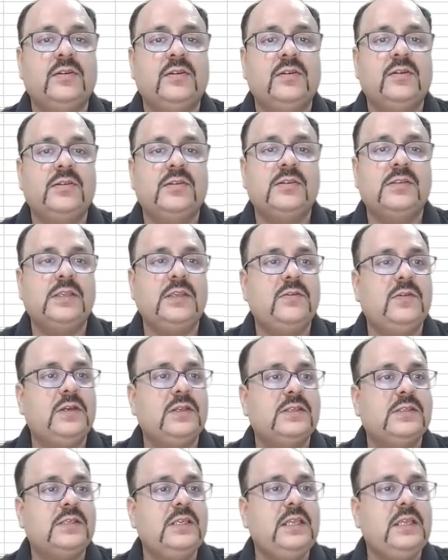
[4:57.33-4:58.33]
See, you can
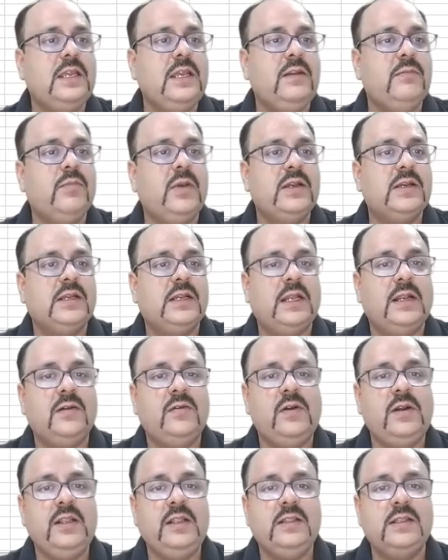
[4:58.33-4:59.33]
see here by
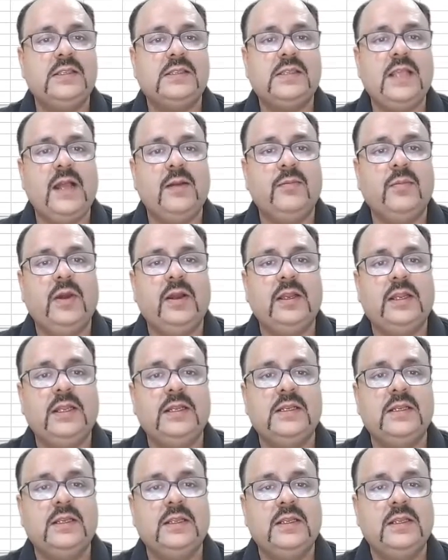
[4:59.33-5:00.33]
calculating the sum, I
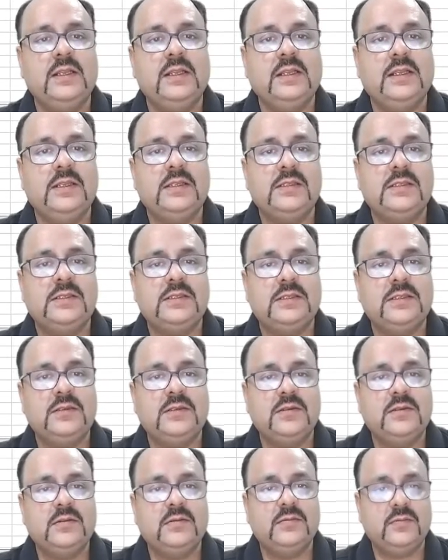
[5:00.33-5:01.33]
can
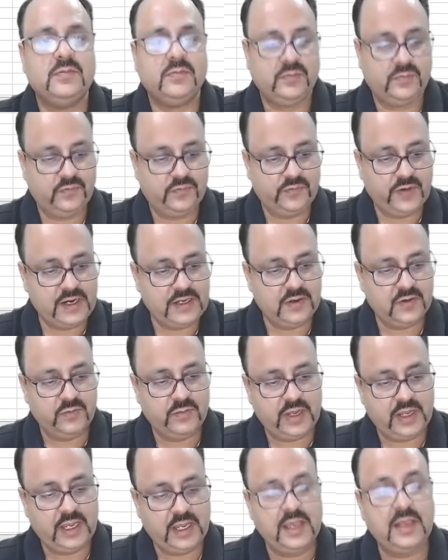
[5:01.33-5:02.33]
find out my
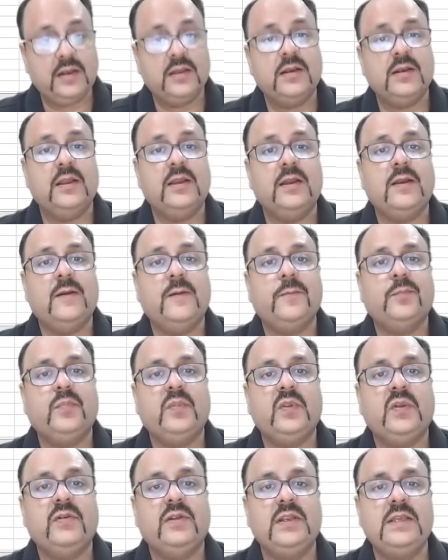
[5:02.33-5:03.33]
error here
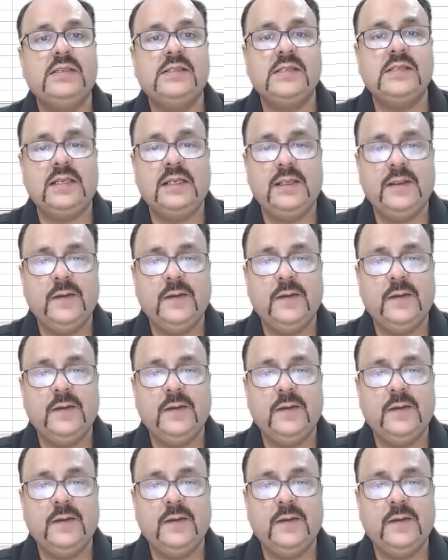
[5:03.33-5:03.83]
very easily.